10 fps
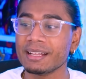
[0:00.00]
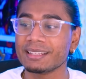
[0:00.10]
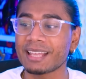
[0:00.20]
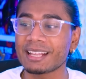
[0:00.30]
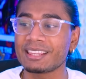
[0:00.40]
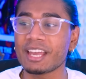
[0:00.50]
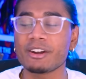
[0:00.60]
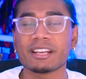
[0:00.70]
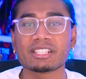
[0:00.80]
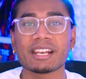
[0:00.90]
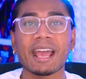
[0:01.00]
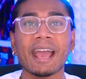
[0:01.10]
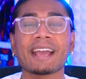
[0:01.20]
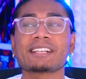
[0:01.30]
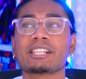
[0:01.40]
that there is an
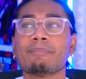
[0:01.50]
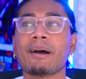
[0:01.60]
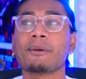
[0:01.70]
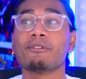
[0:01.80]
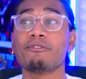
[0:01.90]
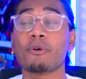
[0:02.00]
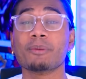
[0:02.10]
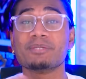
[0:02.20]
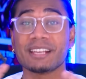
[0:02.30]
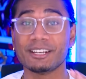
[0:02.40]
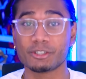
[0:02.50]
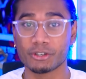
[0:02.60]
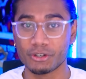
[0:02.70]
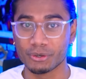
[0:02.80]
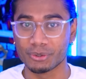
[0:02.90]
X amount of forms
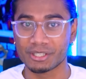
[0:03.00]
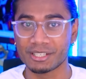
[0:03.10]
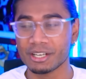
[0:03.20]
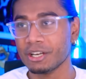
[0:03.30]
introduced.